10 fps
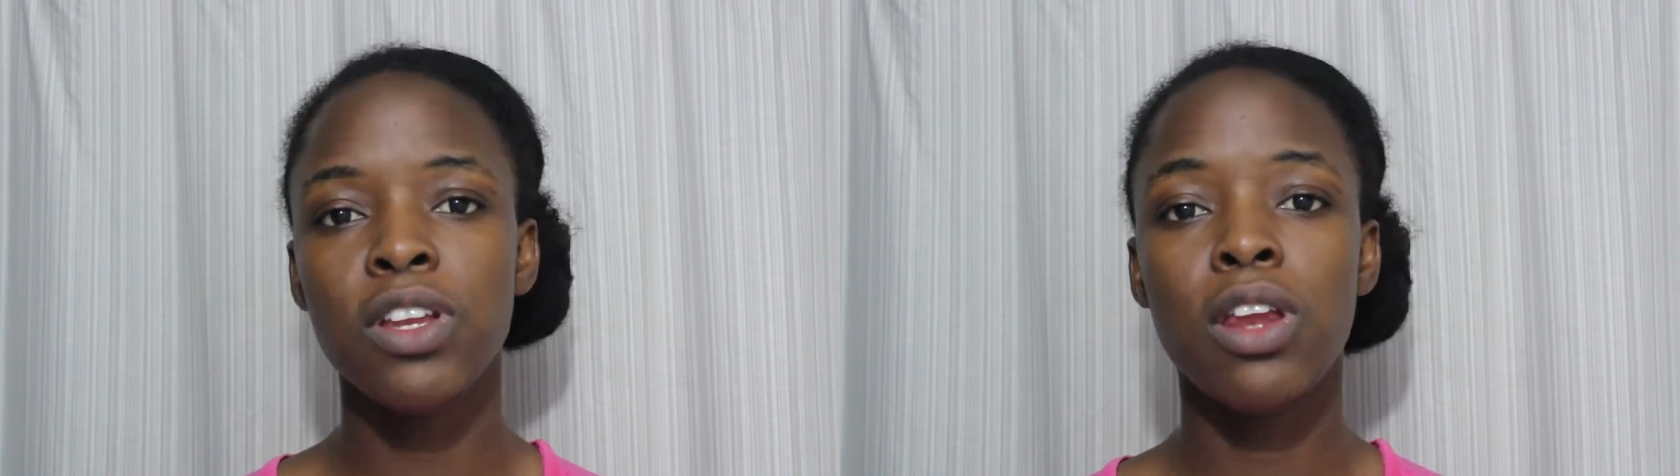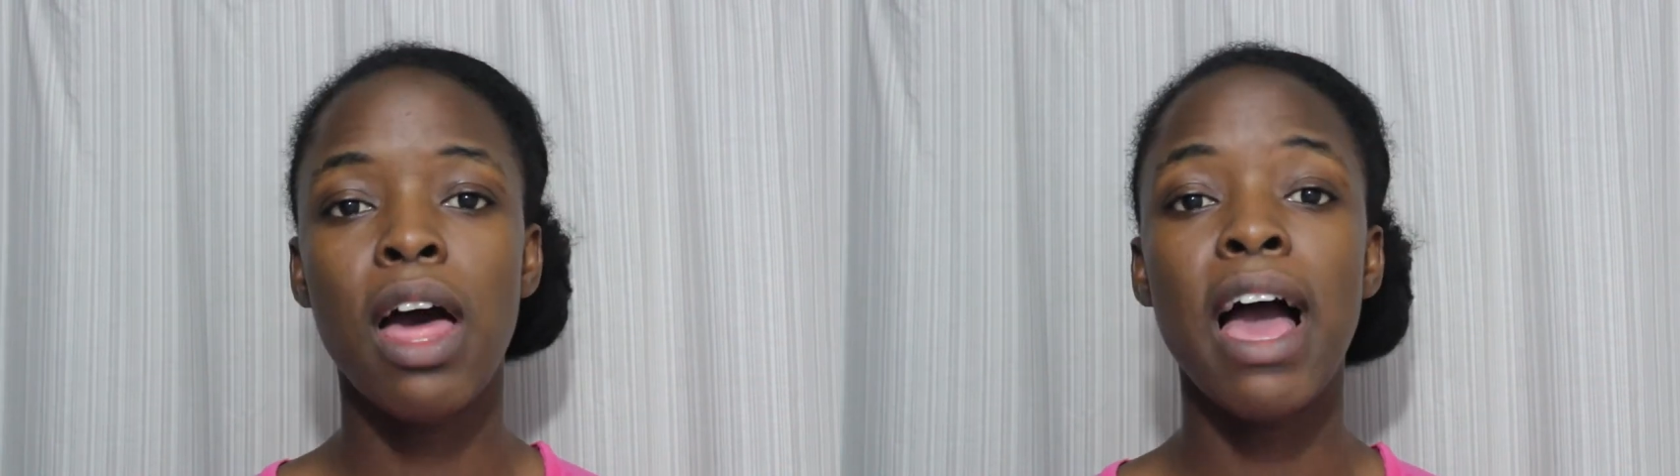
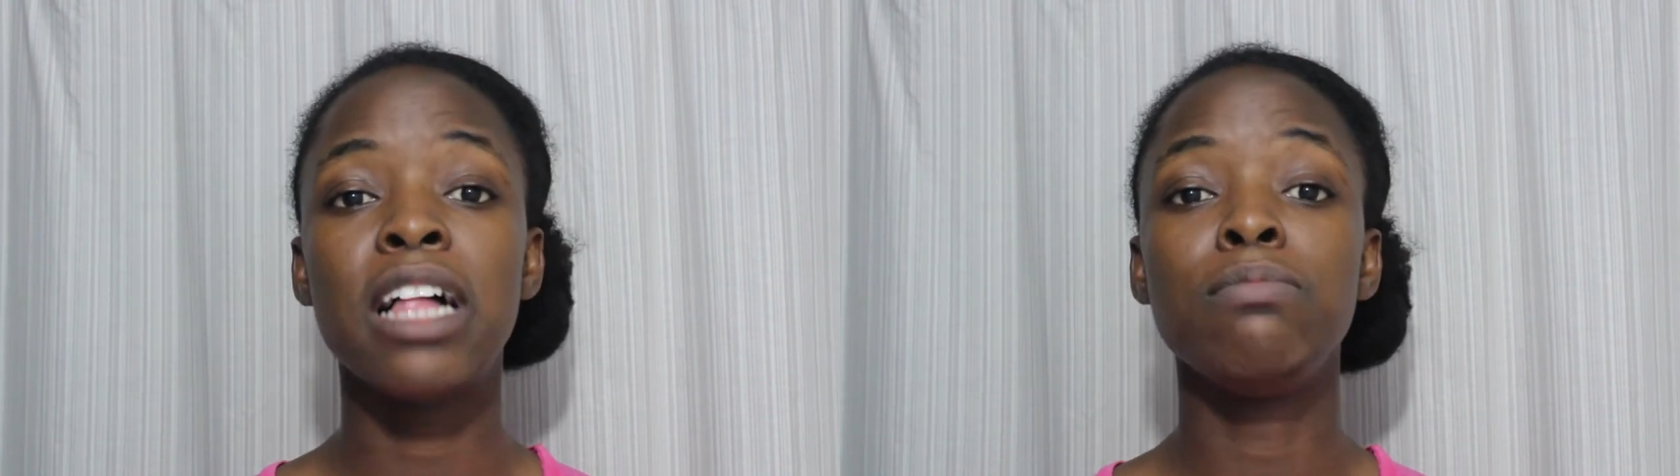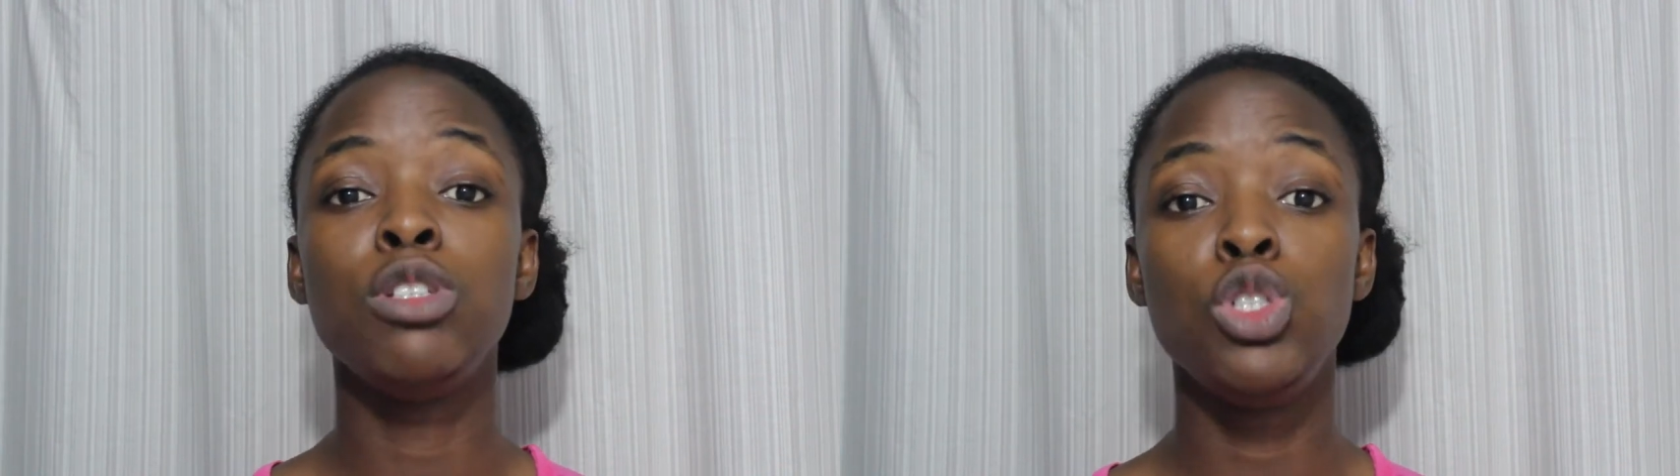video that
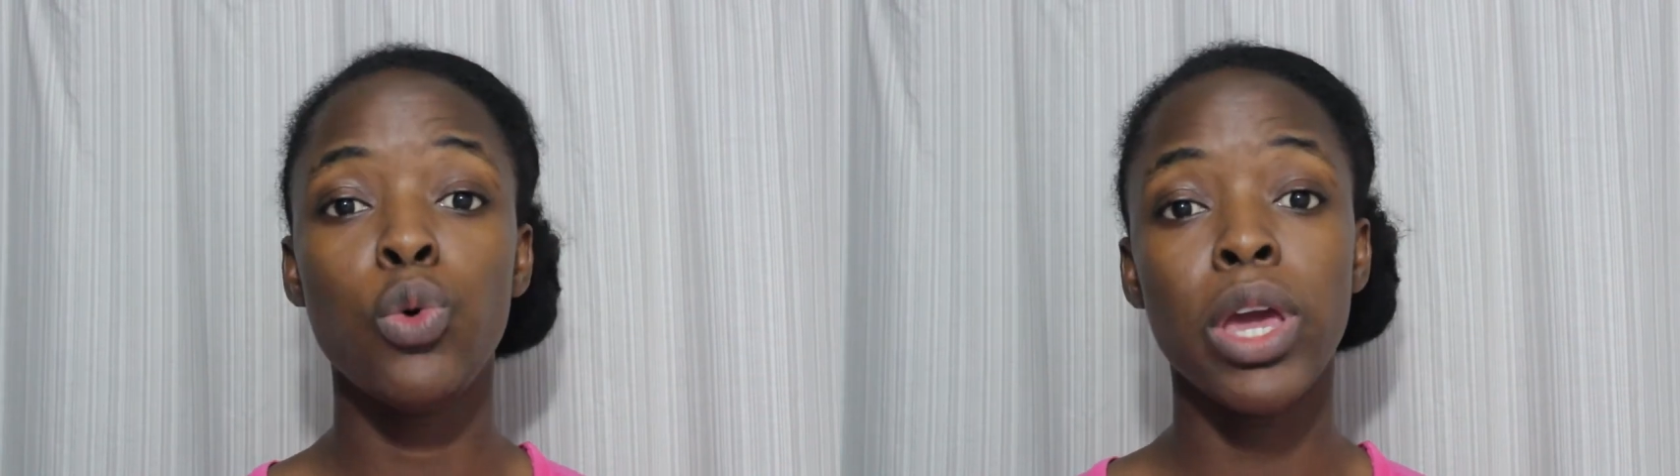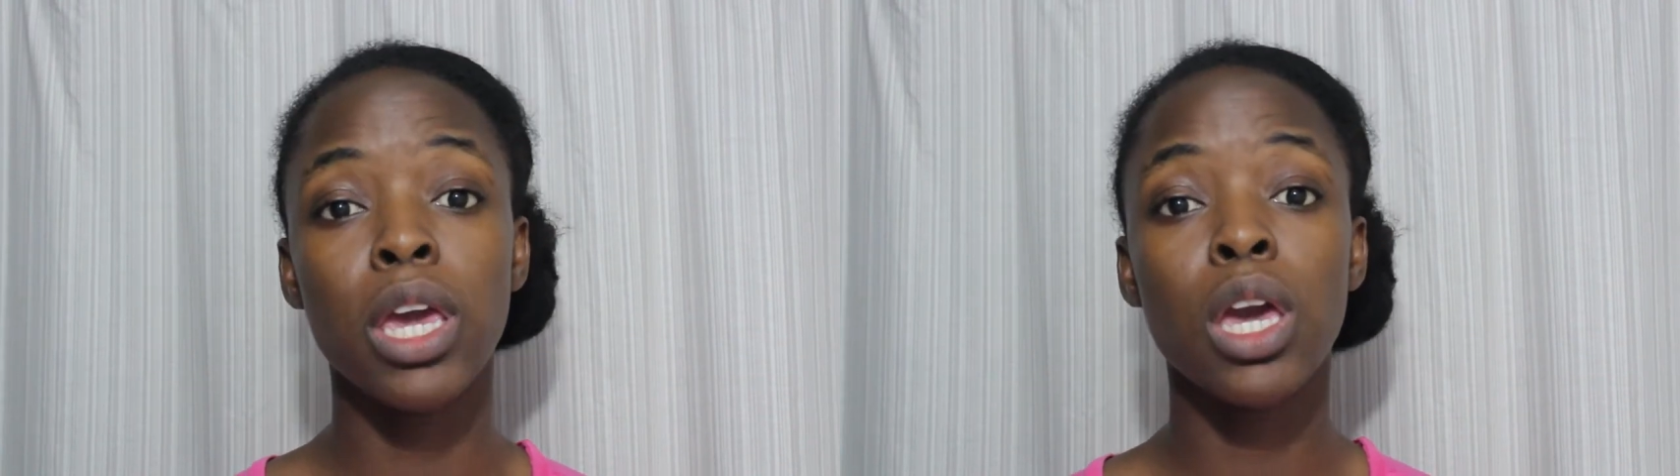I'll be
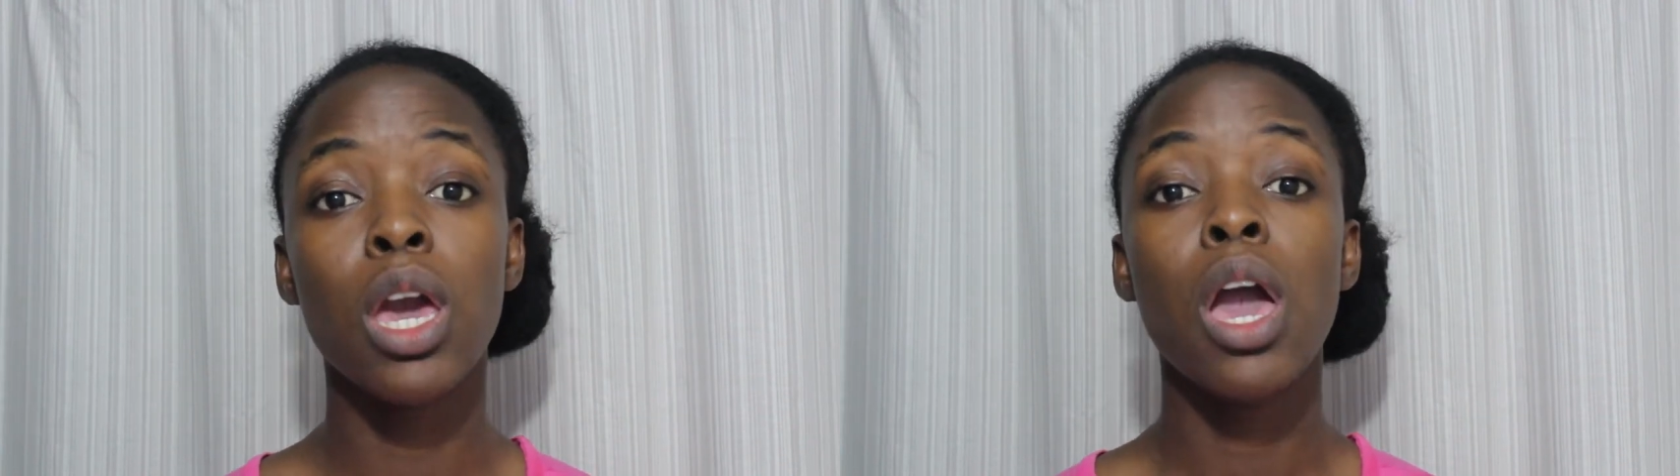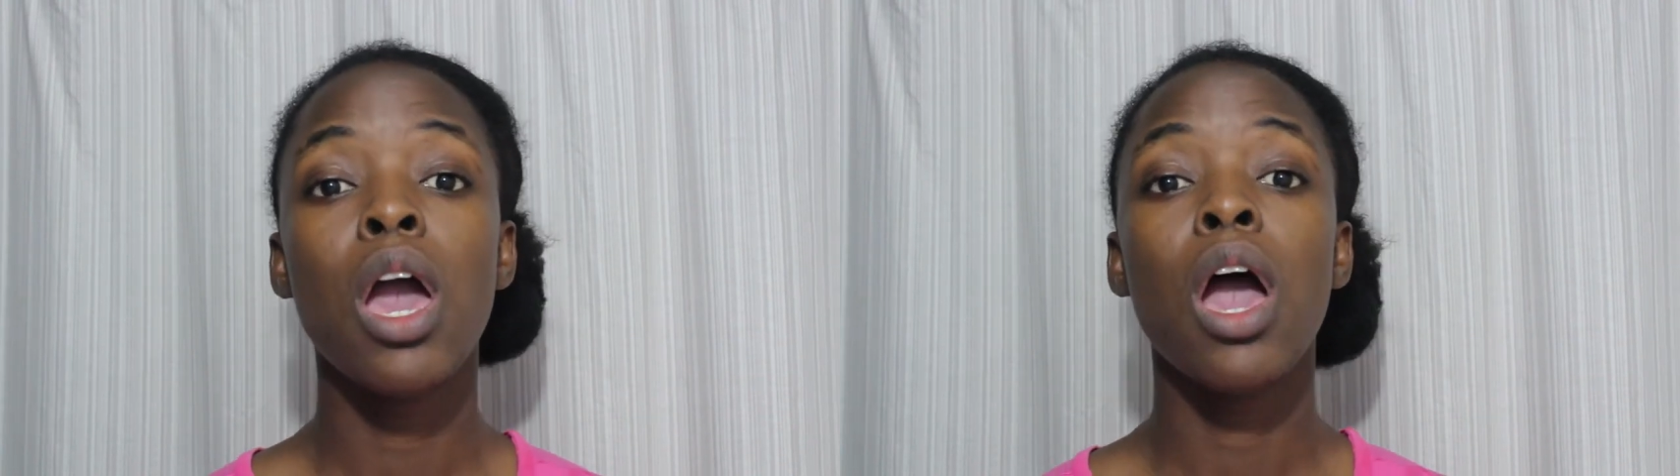doing